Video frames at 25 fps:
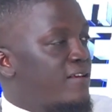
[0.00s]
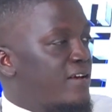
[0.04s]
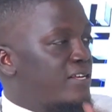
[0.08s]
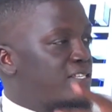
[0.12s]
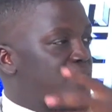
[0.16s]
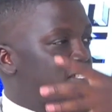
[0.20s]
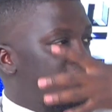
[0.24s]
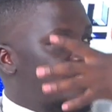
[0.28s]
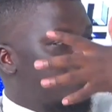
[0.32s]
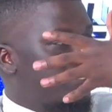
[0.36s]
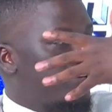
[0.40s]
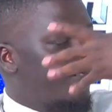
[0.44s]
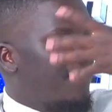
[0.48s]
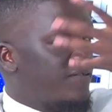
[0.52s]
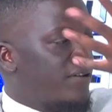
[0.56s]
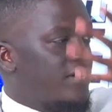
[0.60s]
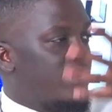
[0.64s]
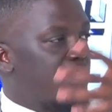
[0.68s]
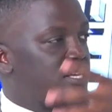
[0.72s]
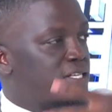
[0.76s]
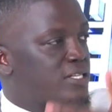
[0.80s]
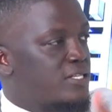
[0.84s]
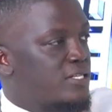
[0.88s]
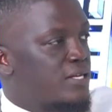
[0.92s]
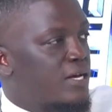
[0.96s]
has given
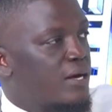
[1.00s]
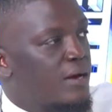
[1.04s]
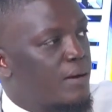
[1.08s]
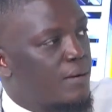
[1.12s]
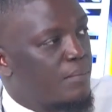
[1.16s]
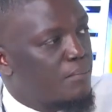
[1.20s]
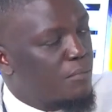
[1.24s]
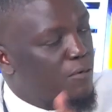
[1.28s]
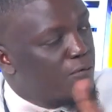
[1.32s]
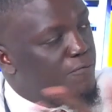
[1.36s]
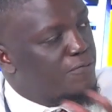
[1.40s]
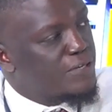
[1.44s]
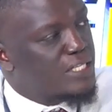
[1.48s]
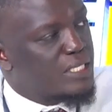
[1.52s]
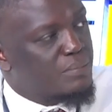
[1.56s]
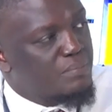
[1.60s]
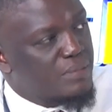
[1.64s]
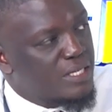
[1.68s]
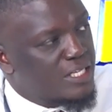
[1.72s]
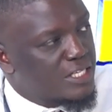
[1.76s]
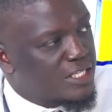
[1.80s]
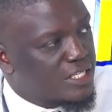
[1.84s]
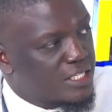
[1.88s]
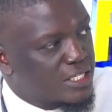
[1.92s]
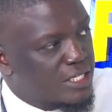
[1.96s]
us more
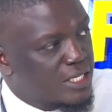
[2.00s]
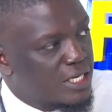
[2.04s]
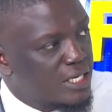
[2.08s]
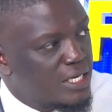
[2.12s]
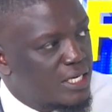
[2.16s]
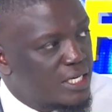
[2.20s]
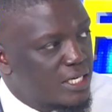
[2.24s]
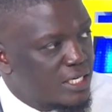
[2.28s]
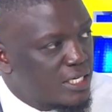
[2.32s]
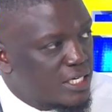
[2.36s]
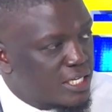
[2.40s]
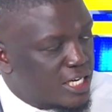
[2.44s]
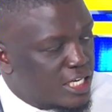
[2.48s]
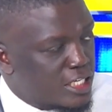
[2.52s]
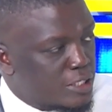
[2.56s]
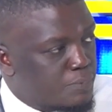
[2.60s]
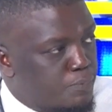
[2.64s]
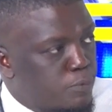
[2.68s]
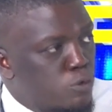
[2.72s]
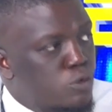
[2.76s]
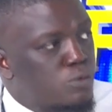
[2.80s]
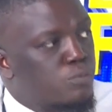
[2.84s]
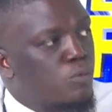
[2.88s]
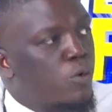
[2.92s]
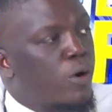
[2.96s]
visibility. It has
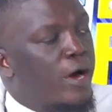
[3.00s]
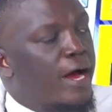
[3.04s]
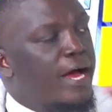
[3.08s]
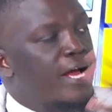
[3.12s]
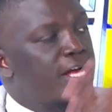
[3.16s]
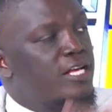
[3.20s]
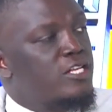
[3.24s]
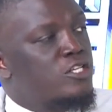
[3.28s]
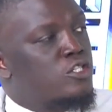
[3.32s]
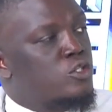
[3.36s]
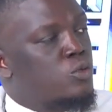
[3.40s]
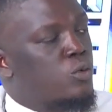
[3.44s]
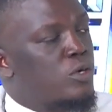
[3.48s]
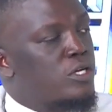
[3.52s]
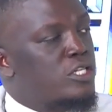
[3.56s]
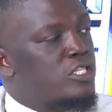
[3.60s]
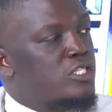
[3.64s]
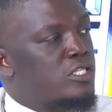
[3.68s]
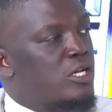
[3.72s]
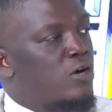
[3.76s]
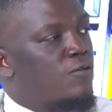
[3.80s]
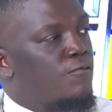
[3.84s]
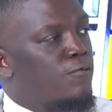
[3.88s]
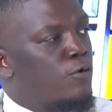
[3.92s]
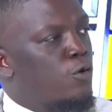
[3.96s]
pulled more eyes
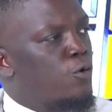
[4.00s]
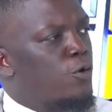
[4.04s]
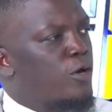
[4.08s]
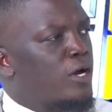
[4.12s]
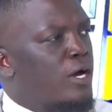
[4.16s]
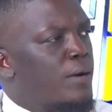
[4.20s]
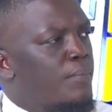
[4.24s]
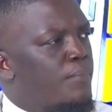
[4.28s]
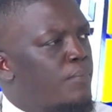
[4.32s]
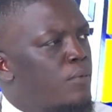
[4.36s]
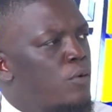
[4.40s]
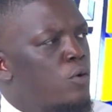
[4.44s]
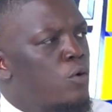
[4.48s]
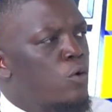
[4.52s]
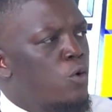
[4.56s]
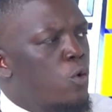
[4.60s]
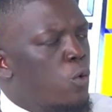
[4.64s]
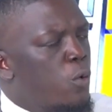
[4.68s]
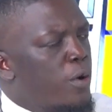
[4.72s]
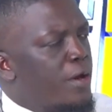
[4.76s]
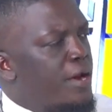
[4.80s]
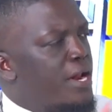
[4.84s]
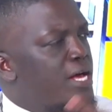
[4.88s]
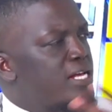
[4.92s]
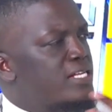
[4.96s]
towards now following up.
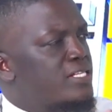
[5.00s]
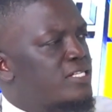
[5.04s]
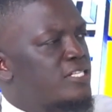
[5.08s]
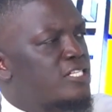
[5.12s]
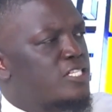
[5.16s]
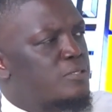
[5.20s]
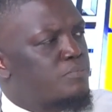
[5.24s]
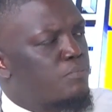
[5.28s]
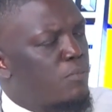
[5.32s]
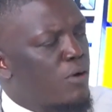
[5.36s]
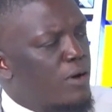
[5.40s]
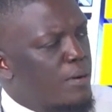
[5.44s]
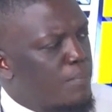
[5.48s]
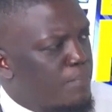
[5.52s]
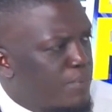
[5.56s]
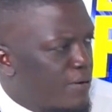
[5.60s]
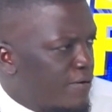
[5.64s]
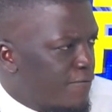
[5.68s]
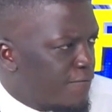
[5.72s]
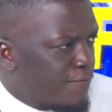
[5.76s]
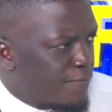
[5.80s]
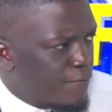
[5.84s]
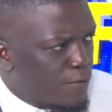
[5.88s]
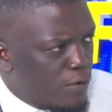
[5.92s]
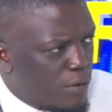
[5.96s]
Where does this boy
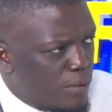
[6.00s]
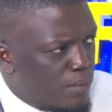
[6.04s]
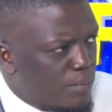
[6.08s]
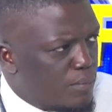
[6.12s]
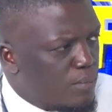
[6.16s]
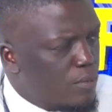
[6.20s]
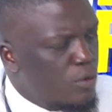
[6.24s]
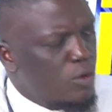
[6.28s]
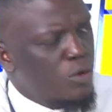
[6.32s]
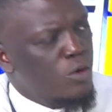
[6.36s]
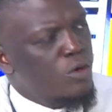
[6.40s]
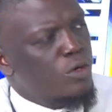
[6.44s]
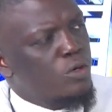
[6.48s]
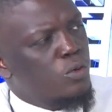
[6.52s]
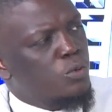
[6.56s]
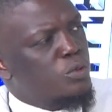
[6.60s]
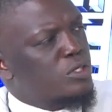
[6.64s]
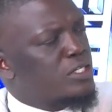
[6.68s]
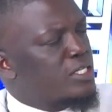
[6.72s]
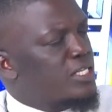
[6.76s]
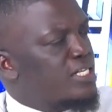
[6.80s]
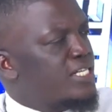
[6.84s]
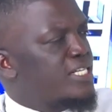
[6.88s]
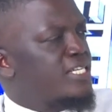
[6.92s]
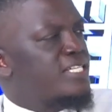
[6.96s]
play from?
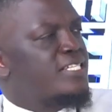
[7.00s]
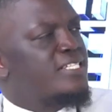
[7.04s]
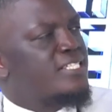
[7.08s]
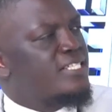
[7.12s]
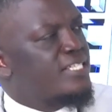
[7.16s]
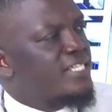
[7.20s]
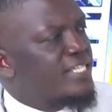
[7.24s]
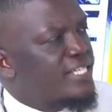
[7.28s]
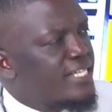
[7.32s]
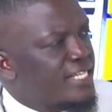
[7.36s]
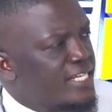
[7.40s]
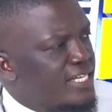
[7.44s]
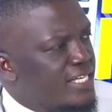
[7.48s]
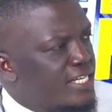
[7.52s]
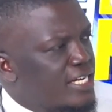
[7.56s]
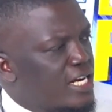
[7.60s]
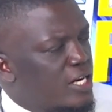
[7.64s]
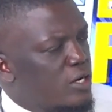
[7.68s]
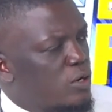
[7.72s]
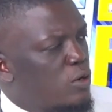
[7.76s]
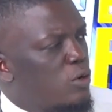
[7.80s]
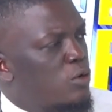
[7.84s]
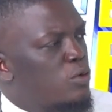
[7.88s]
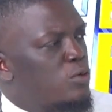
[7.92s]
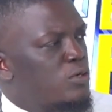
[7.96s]
Which league is he in?
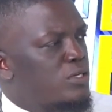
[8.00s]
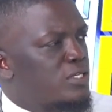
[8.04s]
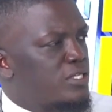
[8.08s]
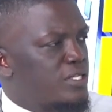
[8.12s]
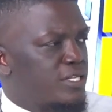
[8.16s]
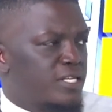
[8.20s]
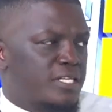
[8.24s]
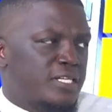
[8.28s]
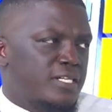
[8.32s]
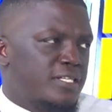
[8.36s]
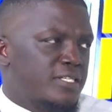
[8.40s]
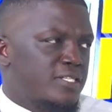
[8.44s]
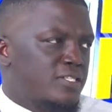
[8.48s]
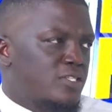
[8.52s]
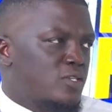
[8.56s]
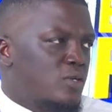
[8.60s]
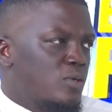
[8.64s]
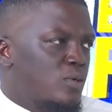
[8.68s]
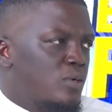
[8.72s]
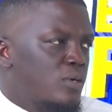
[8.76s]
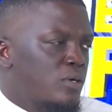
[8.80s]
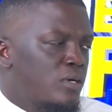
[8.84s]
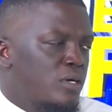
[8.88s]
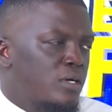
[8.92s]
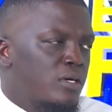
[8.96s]
And all those things.
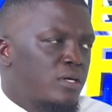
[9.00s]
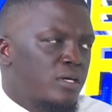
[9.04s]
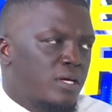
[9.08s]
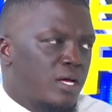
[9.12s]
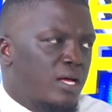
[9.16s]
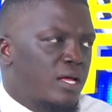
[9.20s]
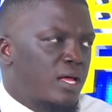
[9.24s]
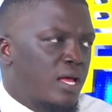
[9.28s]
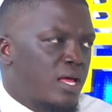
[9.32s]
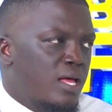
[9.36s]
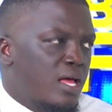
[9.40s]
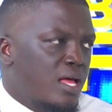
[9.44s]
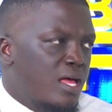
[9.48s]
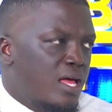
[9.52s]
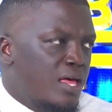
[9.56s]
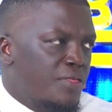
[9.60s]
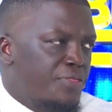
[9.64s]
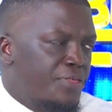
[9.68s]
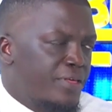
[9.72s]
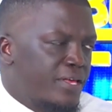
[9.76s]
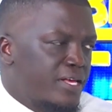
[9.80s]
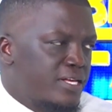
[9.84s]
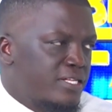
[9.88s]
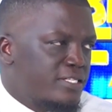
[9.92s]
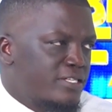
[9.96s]
So I
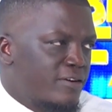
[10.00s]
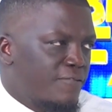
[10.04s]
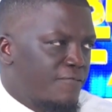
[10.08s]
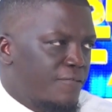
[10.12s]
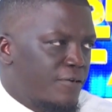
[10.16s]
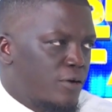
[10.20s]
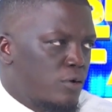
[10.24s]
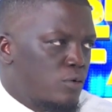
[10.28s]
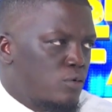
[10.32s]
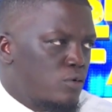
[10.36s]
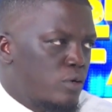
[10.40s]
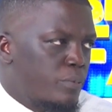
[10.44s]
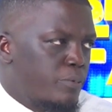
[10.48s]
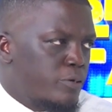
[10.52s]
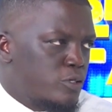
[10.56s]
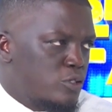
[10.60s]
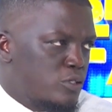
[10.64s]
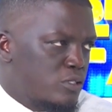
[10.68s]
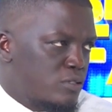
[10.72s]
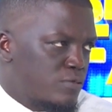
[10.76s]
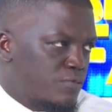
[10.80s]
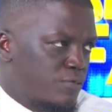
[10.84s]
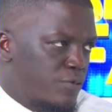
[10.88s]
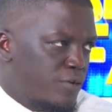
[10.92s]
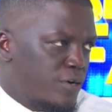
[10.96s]
think it's a very good
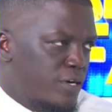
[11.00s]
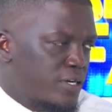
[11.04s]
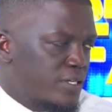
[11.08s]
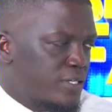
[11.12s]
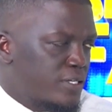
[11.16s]
opportunity for us.